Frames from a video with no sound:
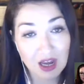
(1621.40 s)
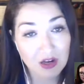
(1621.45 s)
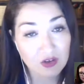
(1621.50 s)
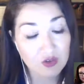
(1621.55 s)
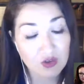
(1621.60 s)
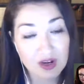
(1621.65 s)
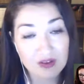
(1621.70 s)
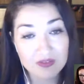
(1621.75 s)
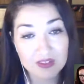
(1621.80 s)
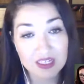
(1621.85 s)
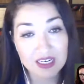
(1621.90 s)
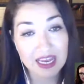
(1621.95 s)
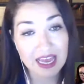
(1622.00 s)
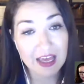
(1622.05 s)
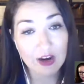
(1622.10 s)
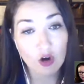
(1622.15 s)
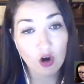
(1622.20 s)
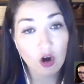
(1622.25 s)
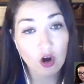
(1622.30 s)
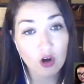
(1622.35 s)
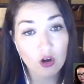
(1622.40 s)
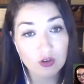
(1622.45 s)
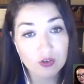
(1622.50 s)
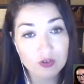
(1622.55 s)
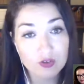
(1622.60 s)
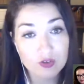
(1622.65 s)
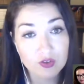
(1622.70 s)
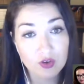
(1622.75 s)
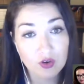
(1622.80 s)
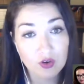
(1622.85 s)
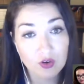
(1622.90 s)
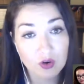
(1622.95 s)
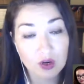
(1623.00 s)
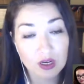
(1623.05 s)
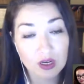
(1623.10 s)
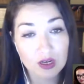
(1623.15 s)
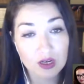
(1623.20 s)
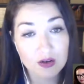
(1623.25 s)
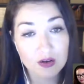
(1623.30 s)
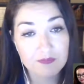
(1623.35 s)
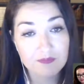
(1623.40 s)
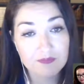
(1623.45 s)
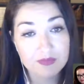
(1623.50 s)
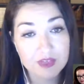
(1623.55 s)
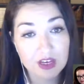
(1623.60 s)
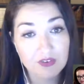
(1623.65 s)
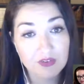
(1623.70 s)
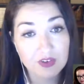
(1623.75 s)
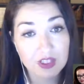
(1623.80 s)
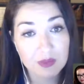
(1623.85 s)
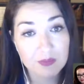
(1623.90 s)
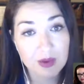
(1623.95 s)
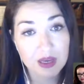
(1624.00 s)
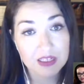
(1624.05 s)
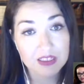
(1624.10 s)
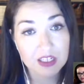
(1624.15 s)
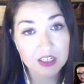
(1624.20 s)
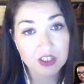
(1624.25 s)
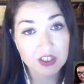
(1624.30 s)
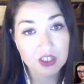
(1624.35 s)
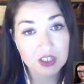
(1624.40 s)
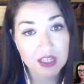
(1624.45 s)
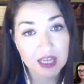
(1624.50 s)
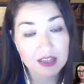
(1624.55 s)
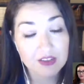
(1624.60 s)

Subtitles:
drafted at all. So definitely pay attention to that.